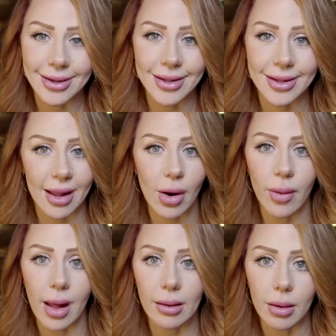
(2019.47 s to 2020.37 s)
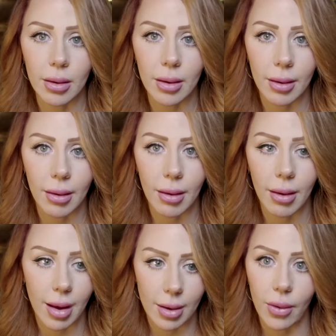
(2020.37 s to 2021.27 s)
He says, I know that look.
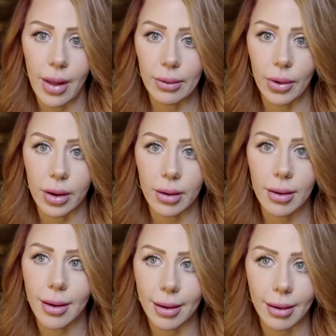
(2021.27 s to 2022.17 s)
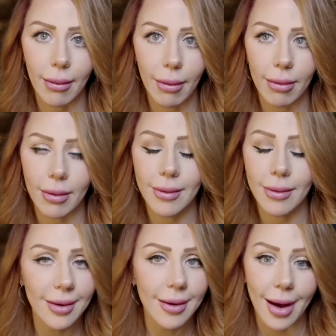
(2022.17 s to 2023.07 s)
I know that look. I go, oh,
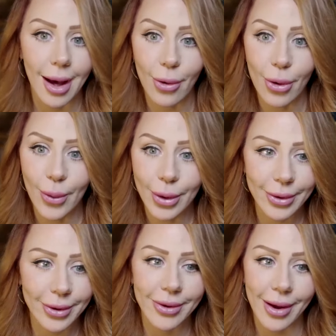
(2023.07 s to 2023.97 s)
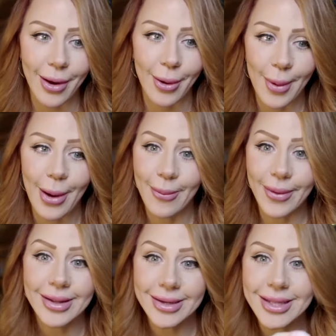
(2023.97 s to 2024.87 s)
I don't know what look you're talking about,
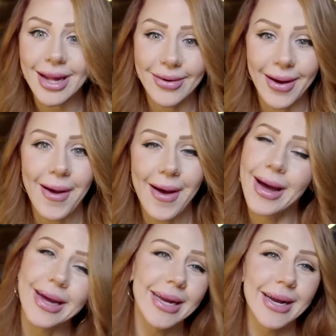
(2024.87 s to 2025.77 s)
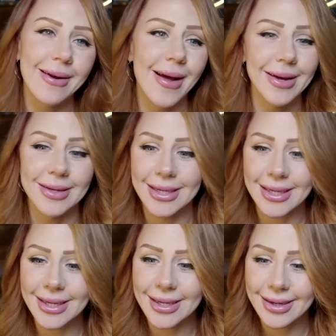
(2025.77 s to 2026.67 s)
but he's okay. I get it. And
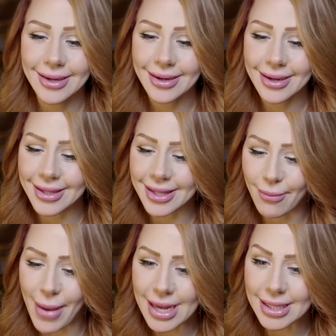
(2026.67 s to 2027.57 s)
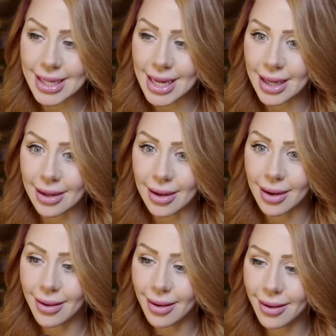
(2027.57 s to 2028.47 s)
he, he's amazing.
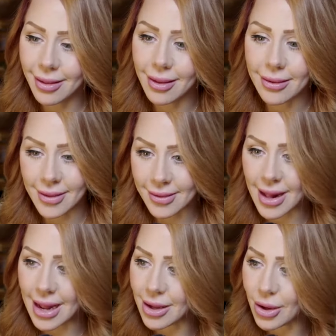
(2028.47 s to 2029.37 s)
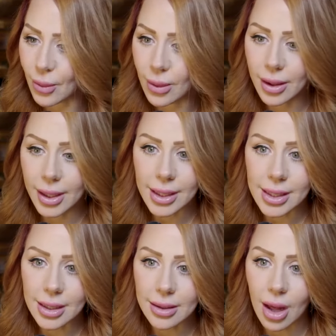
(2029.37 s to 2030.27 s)
He says, thank you.
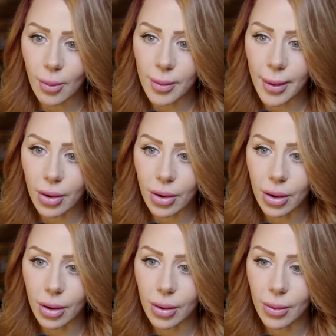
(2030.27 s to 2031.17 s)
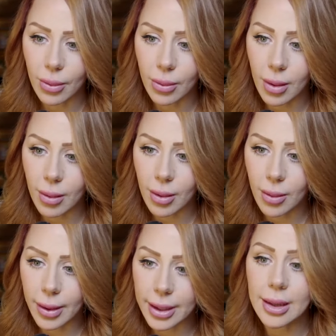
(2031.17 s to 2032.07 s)
He, tell me about her.
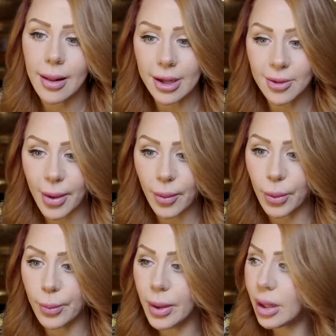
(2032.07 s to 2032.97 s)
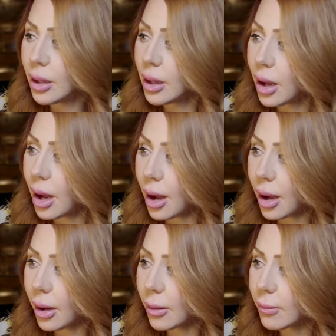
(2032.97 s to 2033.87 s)
Well, what? He likes my room.
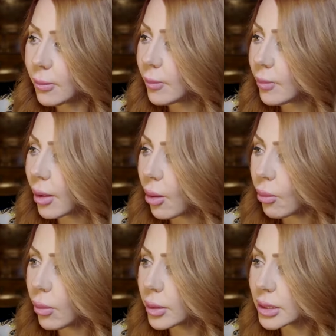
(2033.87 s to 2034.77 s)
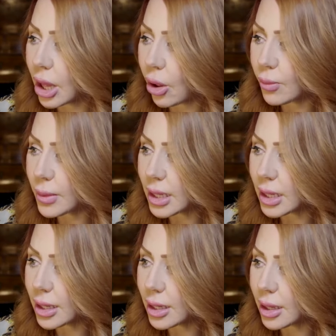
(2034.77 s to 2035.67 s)
Um, tell
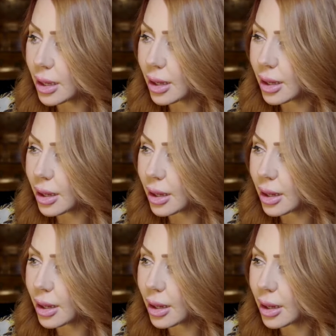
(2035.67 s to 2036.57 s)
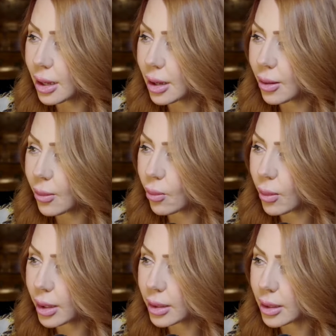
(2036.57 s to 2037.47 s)
me what?